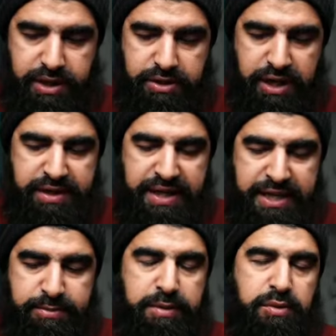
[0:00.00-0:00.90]
So I think
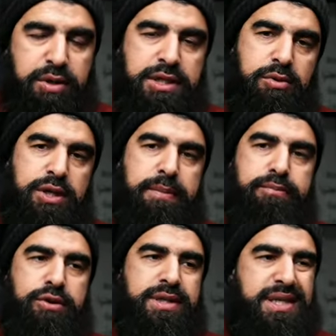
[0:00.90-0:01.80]
that's probably one of the most
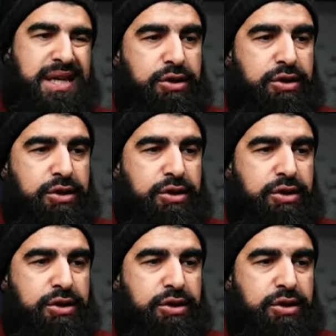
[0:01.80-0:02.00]
important things.